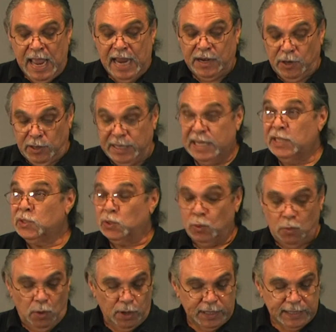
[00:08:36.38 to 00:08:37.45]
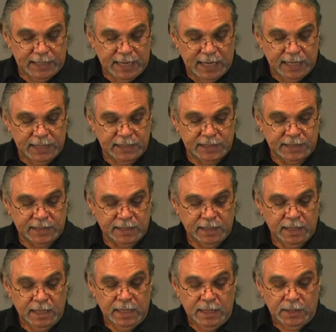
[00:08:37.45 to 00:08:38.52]
and our need to organize
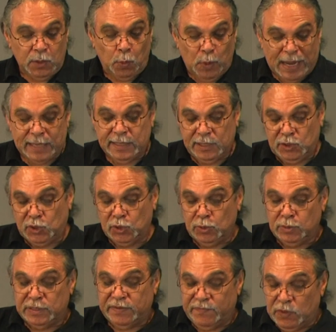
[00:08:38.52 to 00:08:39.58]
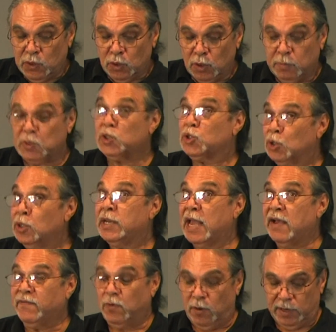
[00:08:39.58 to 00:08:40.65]
the way the Jews of Europe should
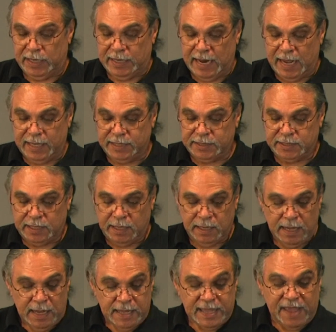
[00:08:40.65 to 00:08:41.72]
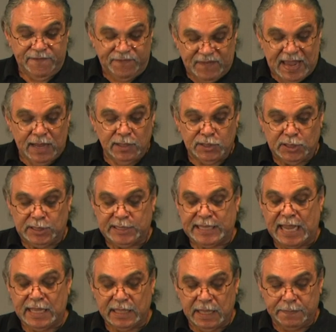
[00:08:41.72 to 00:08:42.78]
have organized. They failed to
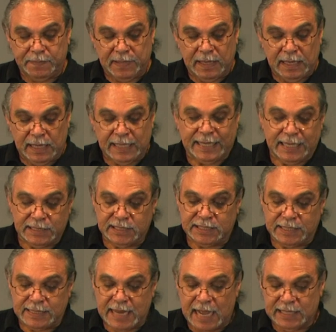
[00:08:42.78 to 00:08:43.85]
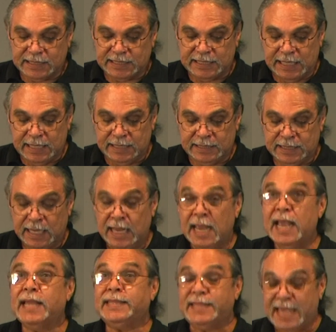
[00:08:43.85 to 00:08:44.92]
stand up against the Nazis,
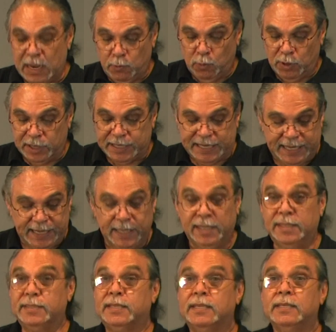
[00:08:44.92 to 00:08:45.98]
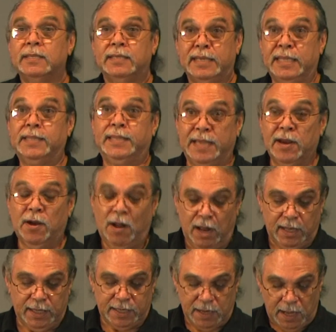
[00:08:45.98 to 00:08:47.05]
and they were killed in their
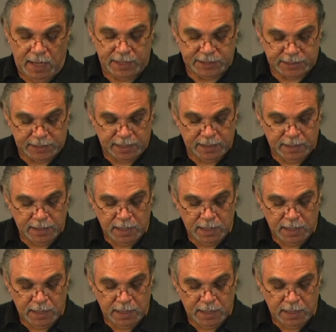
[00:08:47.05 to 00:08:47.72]
Holocaust.